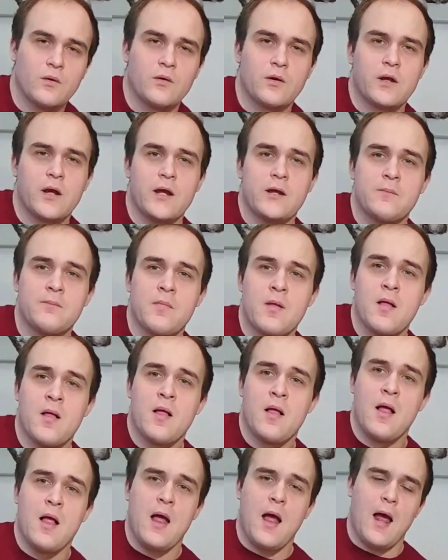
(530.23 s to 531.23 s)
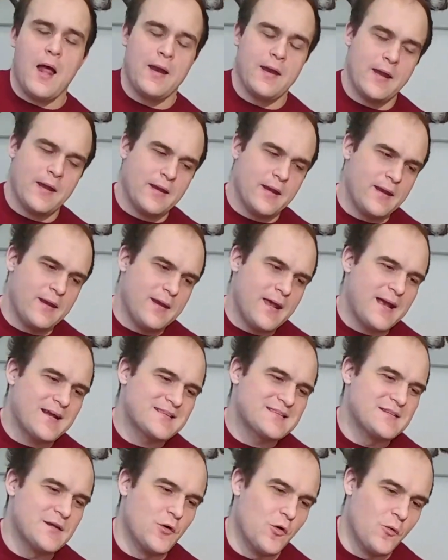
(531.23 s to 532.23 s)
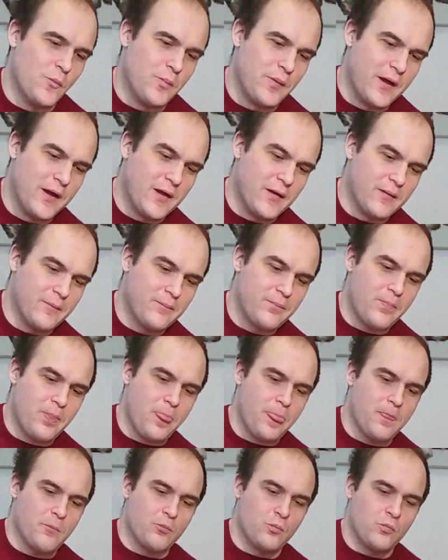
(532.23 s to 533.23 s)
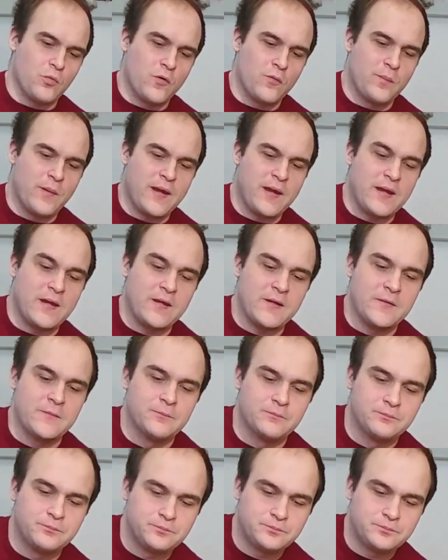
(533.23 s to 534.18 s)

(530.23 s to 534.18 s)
Okay, and then the next little bit will be